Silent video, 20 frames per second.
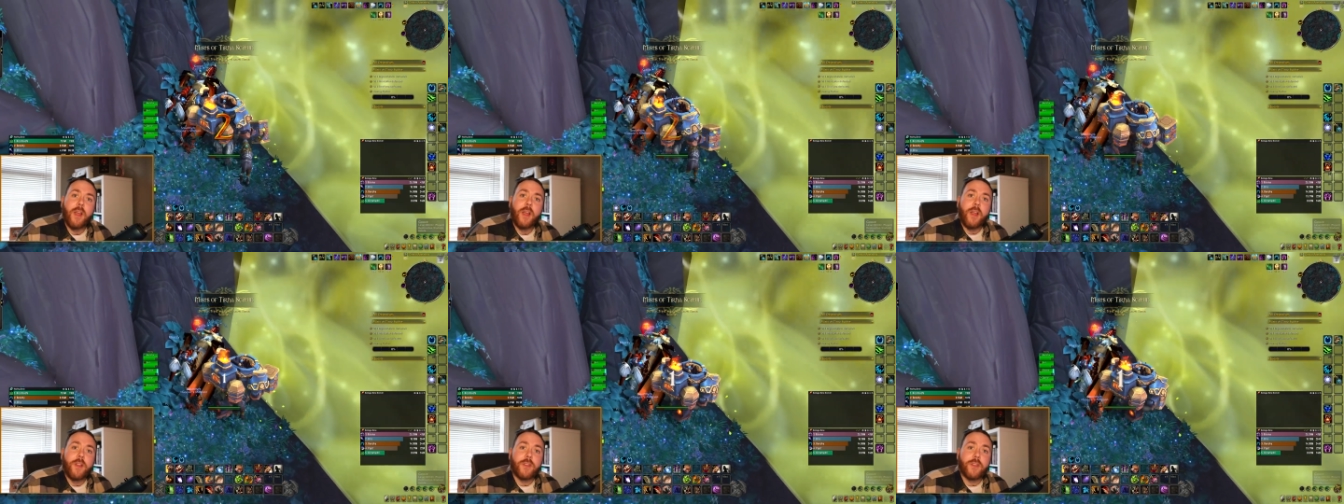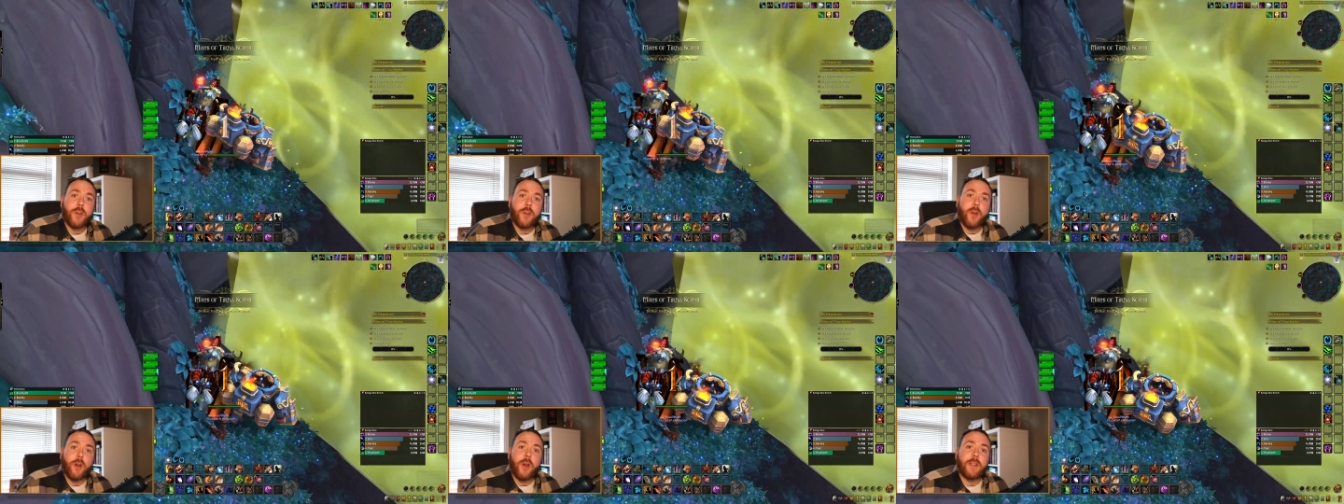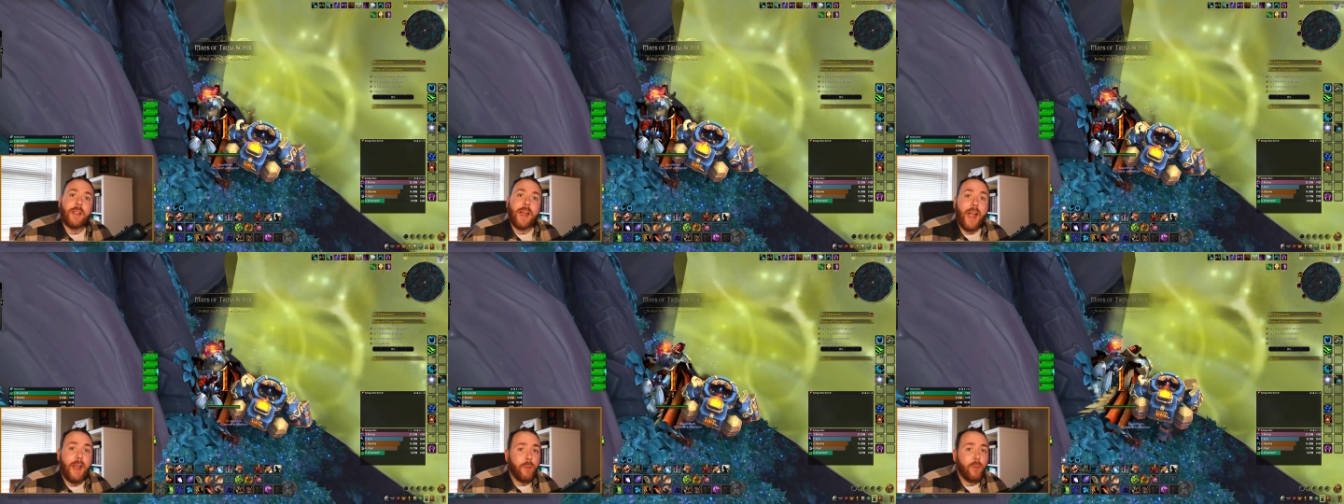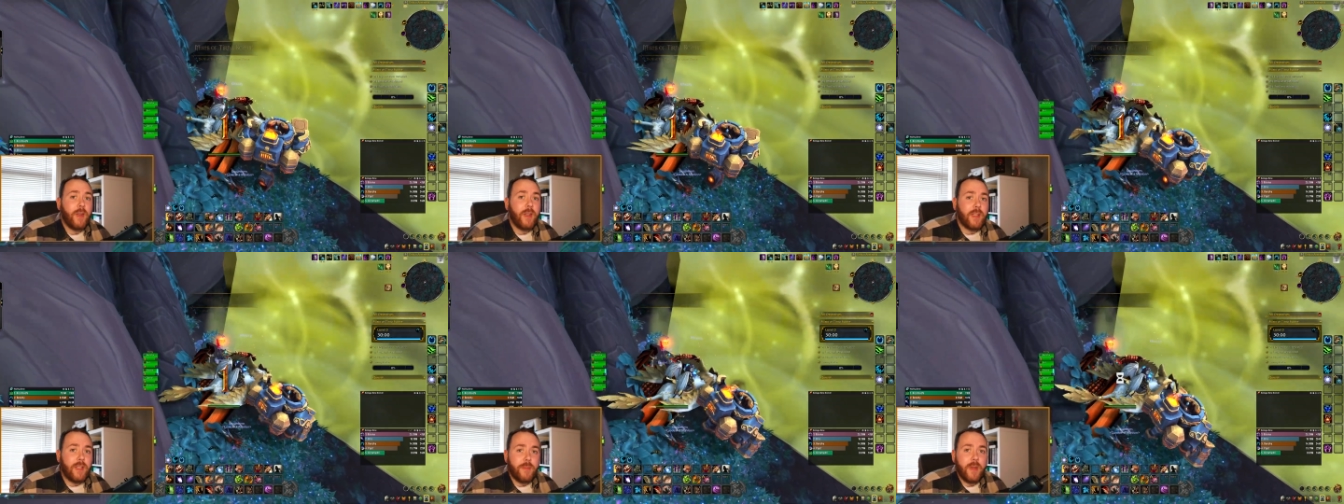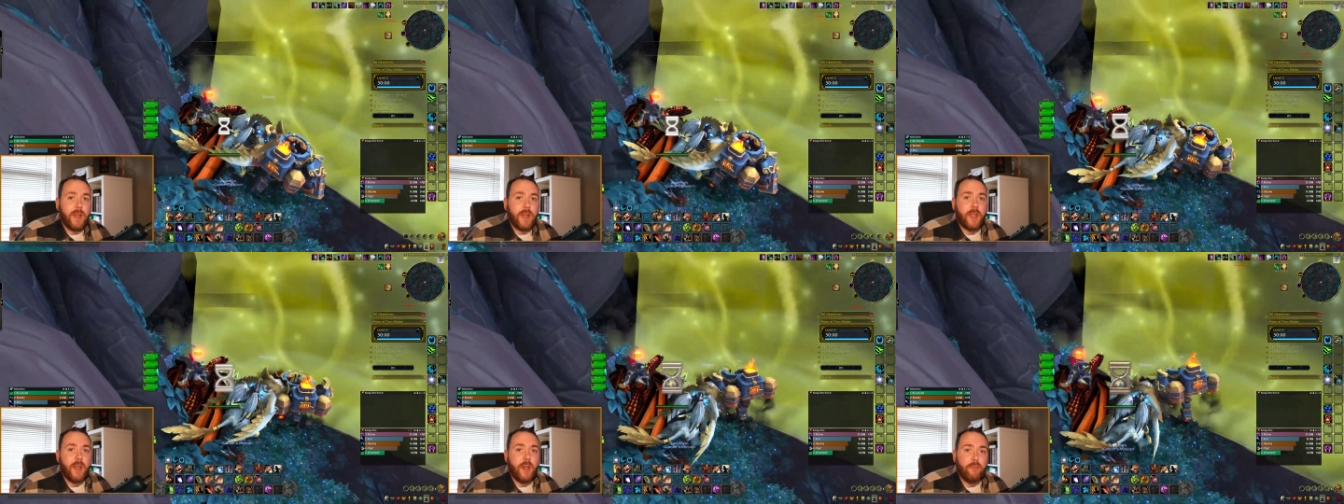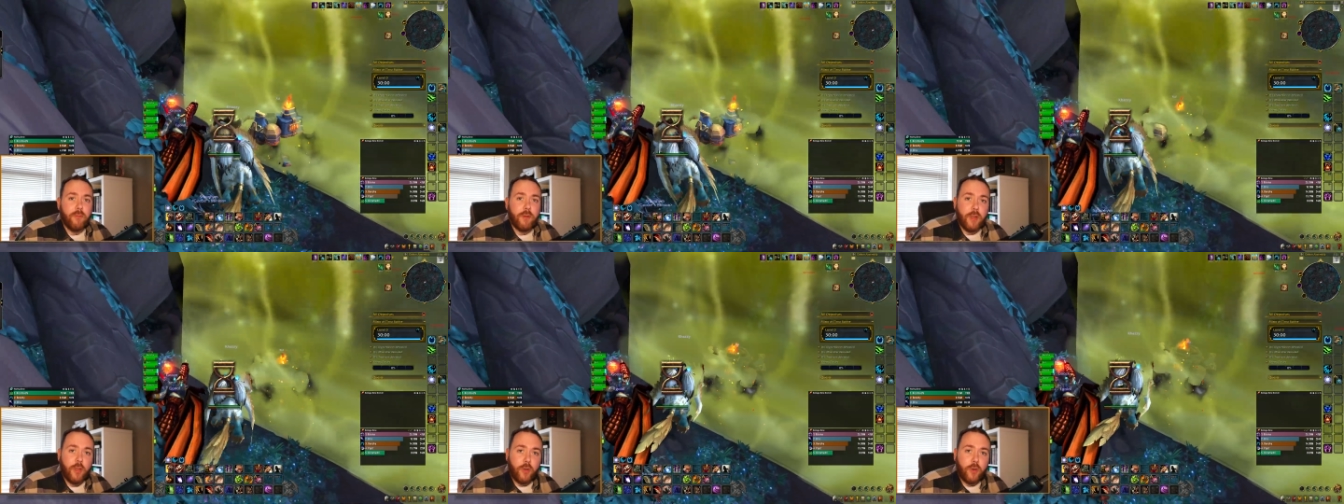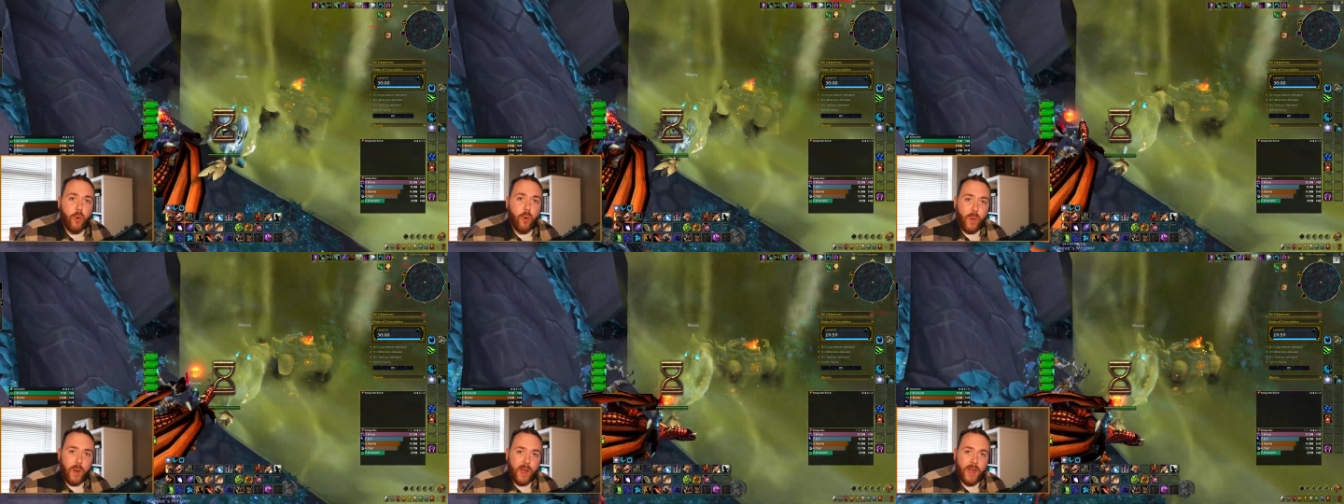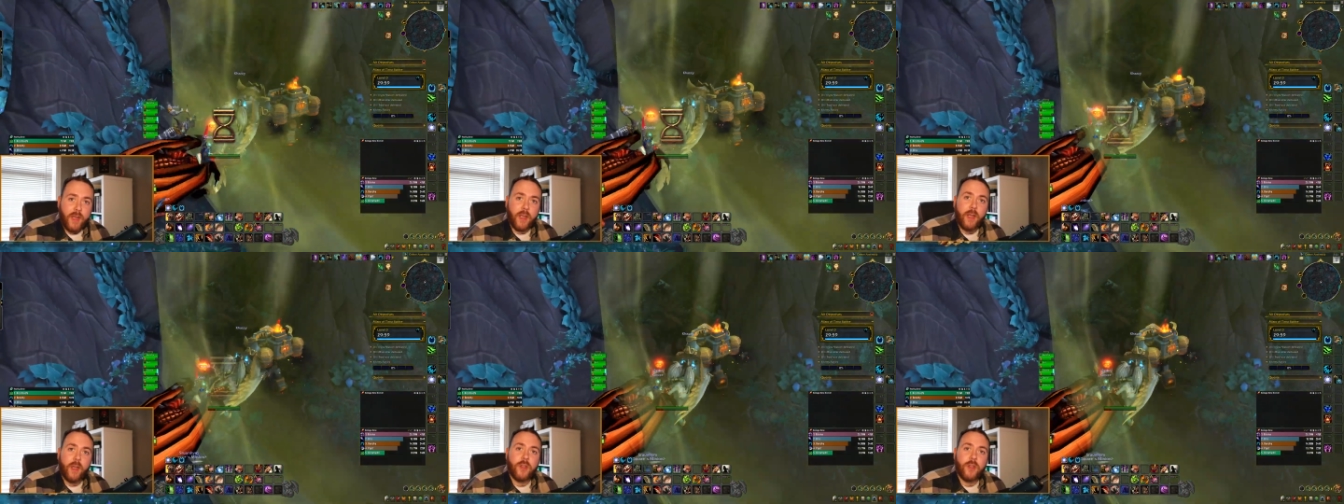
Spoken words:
So I wanted to make a real quick,